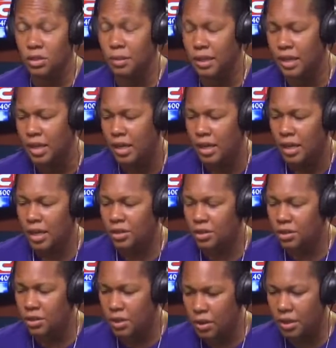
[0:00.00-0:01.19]
But as you're
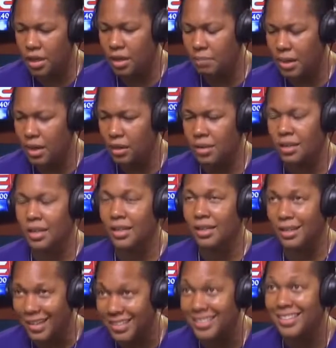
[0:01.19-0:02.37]
talking about the
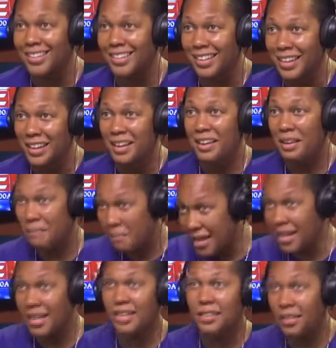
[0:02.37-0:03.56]
connection and
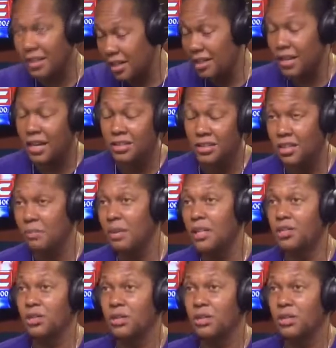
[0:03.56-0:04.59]
making the connection to make sure